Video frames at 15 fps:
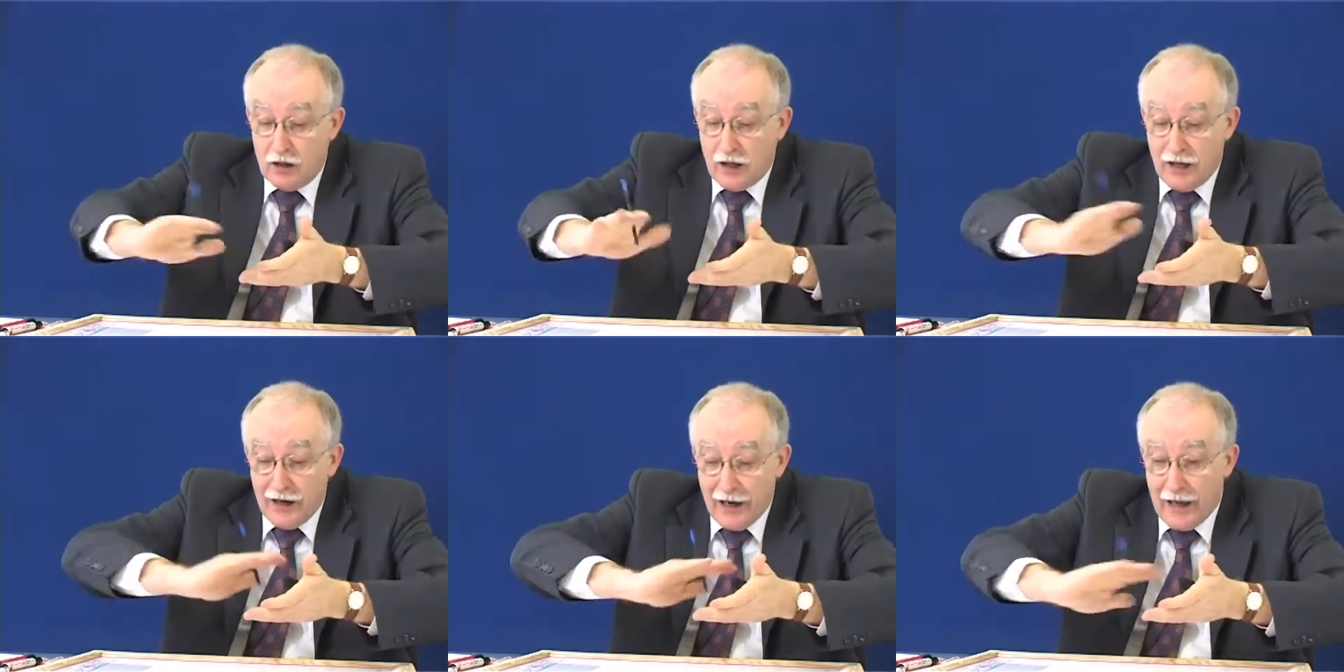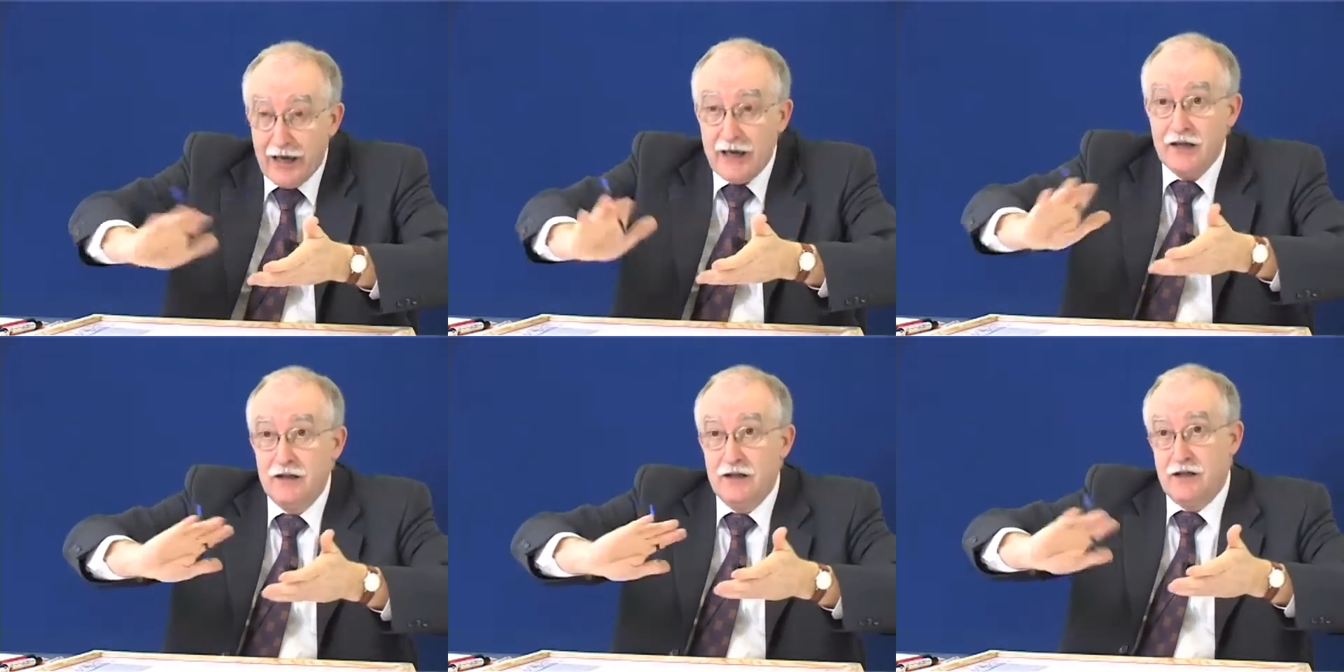
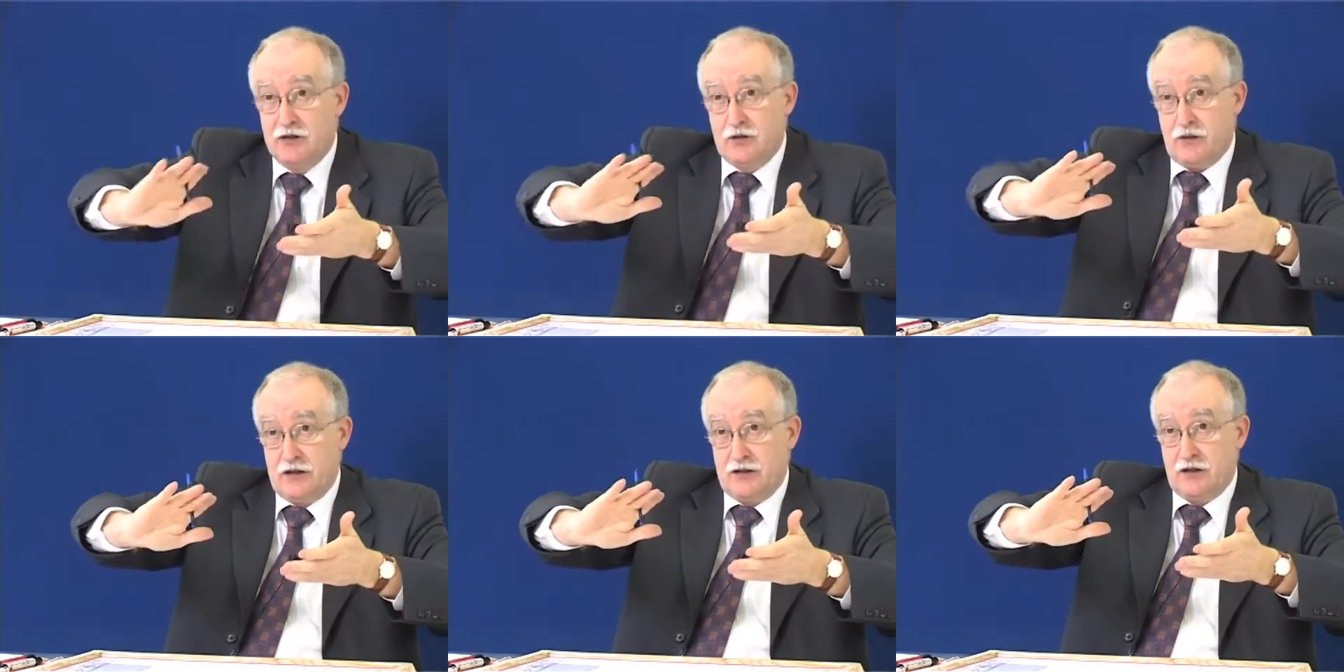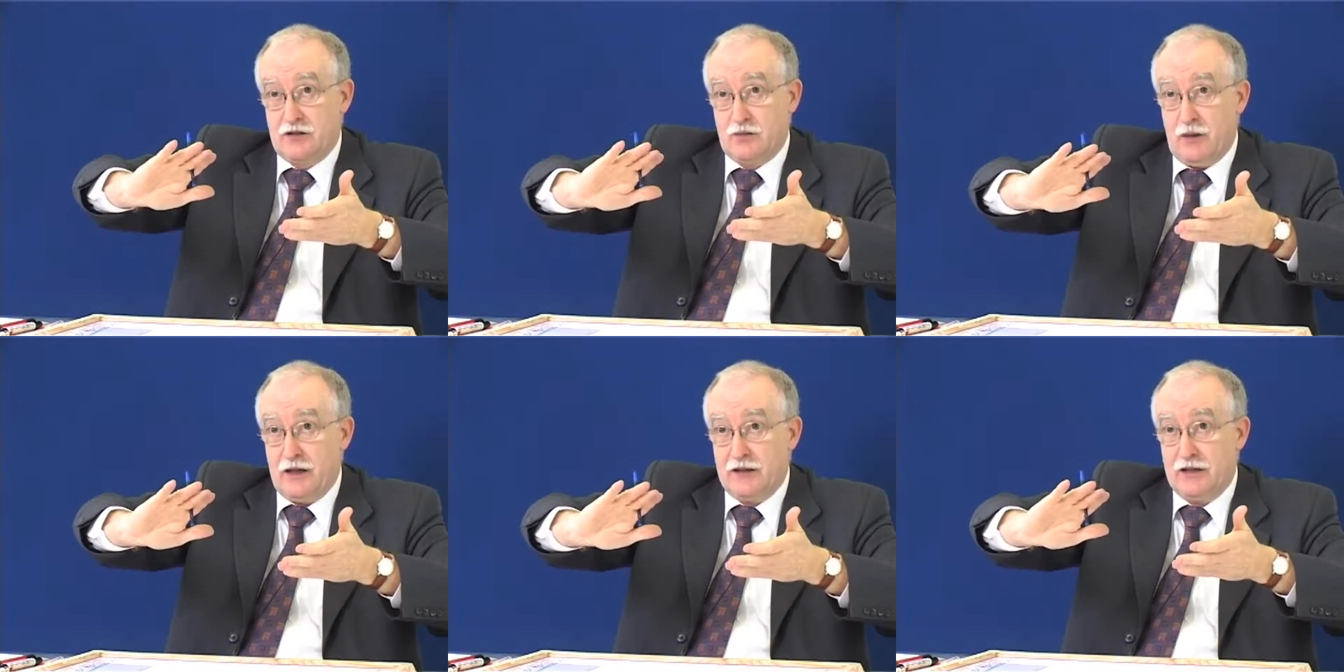align these
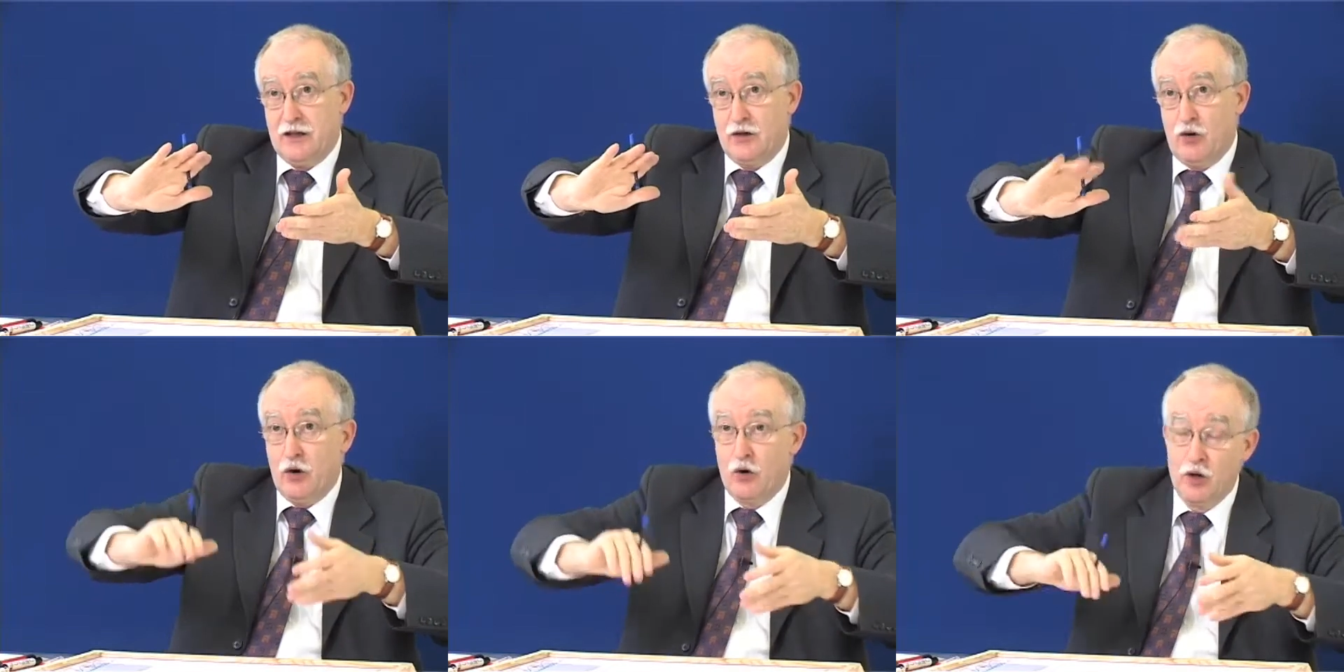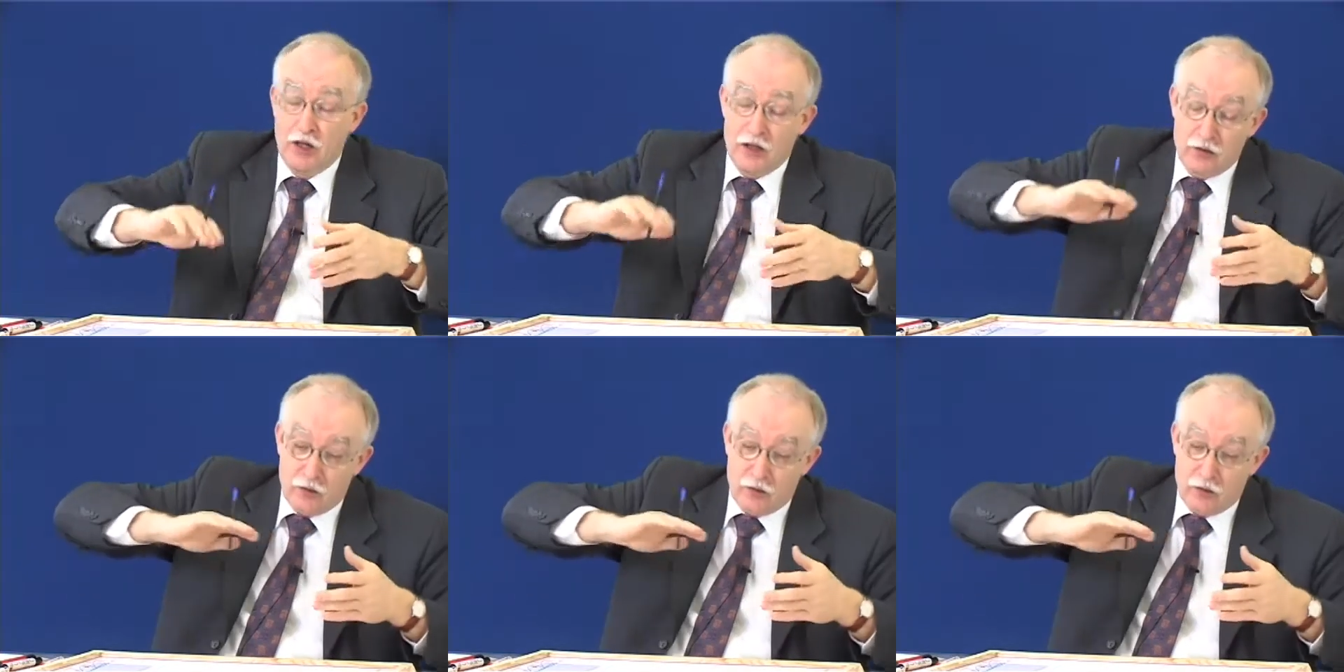crystals while they grow.